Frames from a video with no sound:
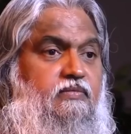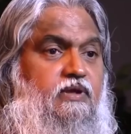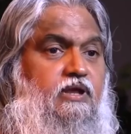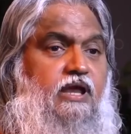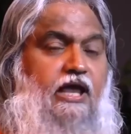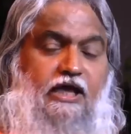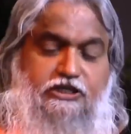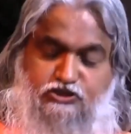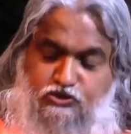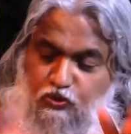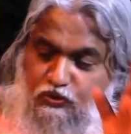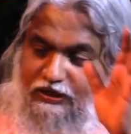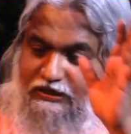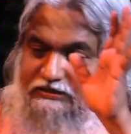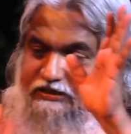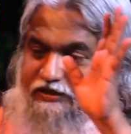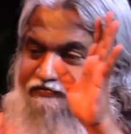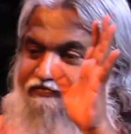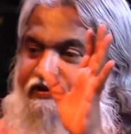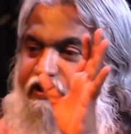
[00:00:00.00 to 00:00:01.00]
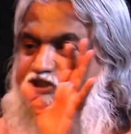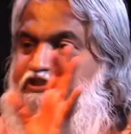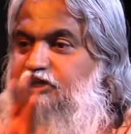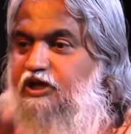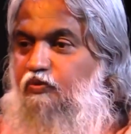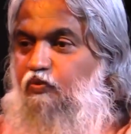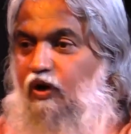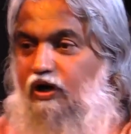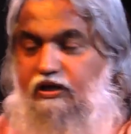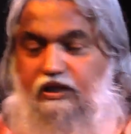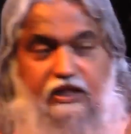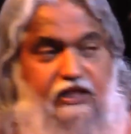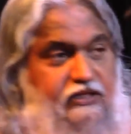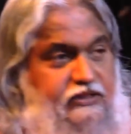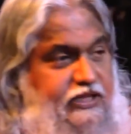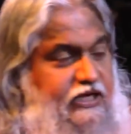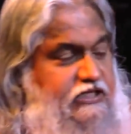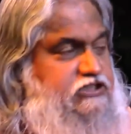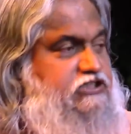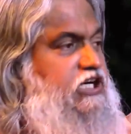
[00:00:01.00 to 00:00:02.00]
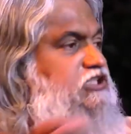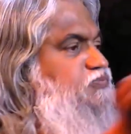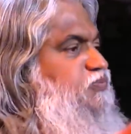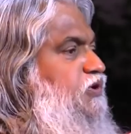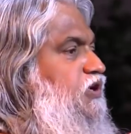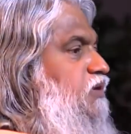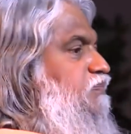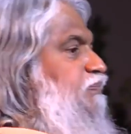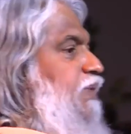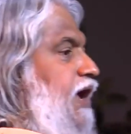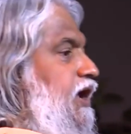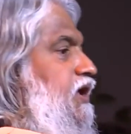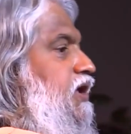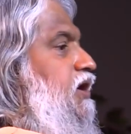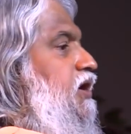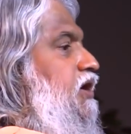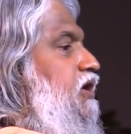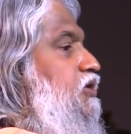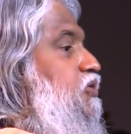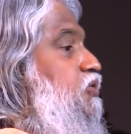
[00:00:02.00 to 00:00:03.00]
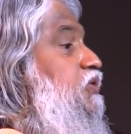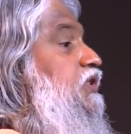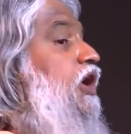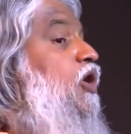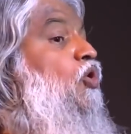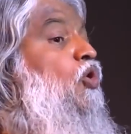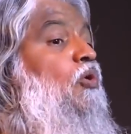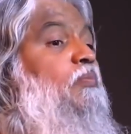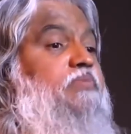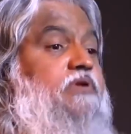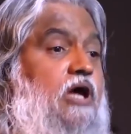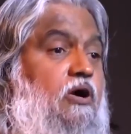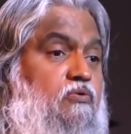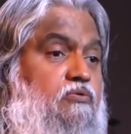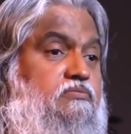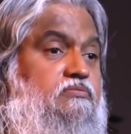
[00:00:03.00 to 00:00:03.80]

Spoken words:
As soon as they finish their work, they are transported back to their hometown.